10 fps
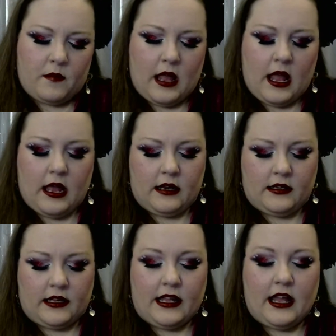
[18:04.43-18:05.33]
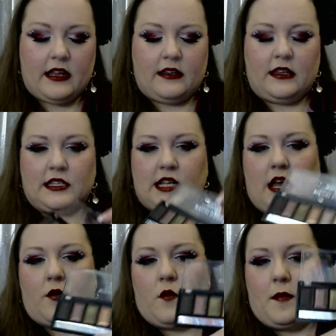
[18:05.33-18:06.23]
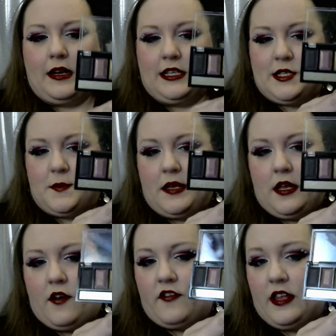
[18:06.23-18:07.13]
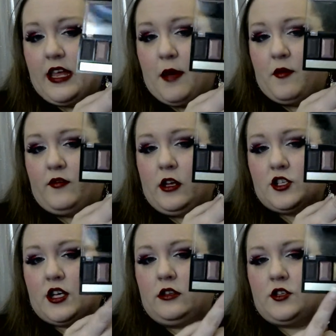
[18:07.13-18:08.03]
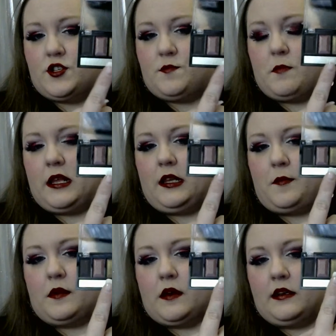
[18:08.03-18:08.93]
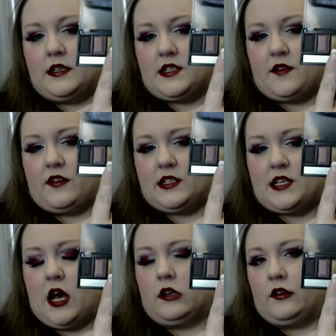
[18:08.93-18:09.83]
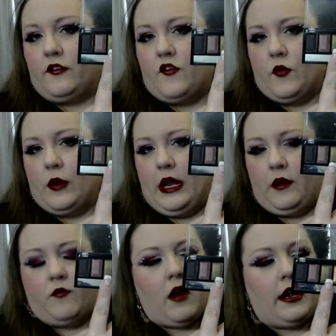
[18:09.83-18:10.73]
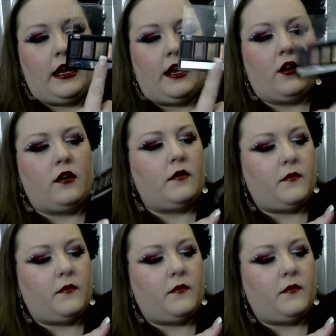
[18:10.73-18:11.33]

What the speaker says: And again, this kind of reminds me of the camouflage colors, mainly because of this olive green right here.